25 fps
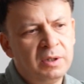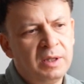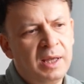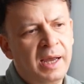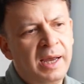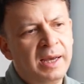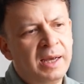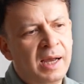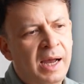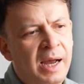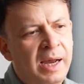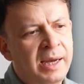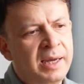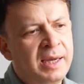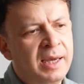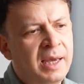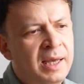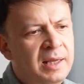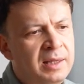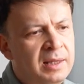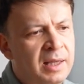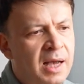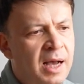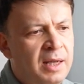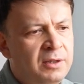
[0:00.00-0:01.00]
Like, I
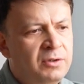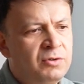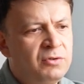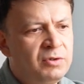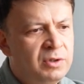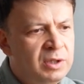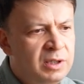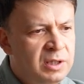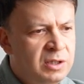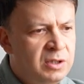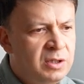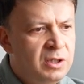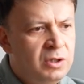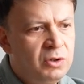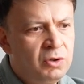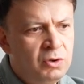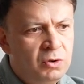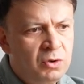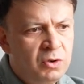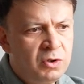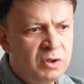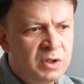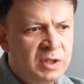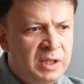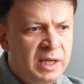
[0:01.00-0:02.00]
cannot really see. Do
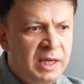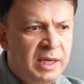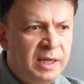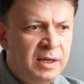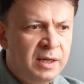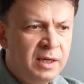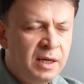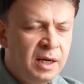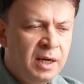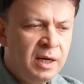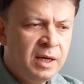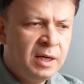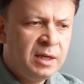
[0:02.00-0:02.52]
you think